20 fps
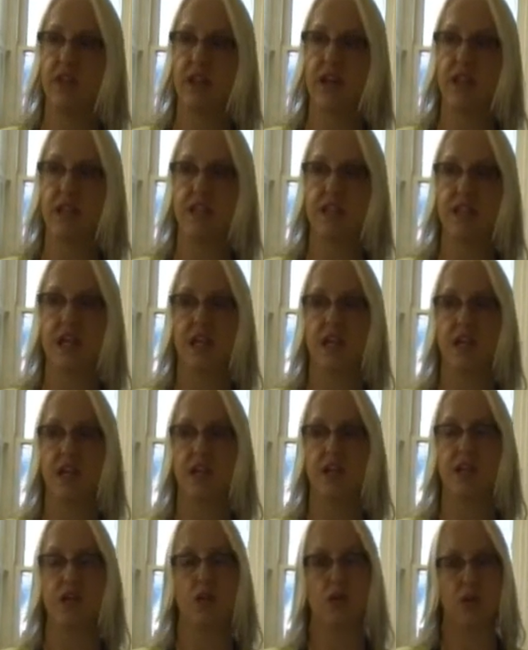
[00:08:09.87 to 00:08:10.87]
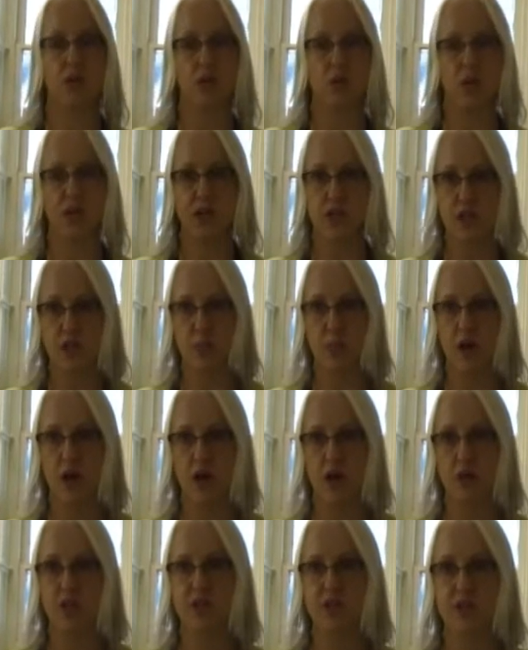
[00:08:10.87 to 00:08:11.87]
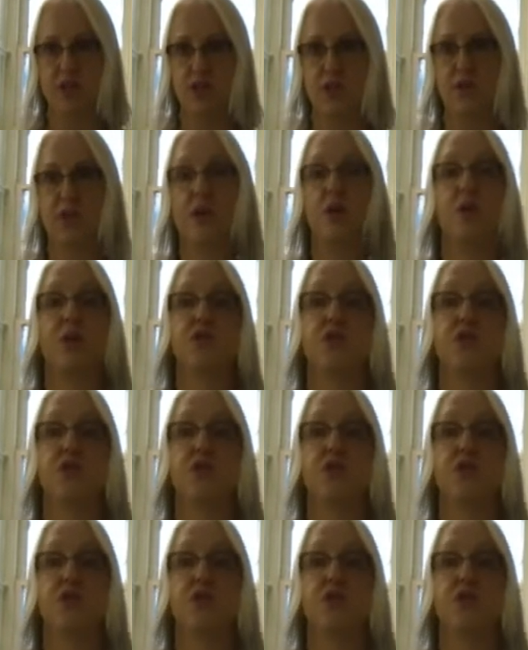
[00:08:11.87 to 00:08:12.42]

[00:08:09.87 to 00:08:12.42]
that you can reach the Pottery Studio,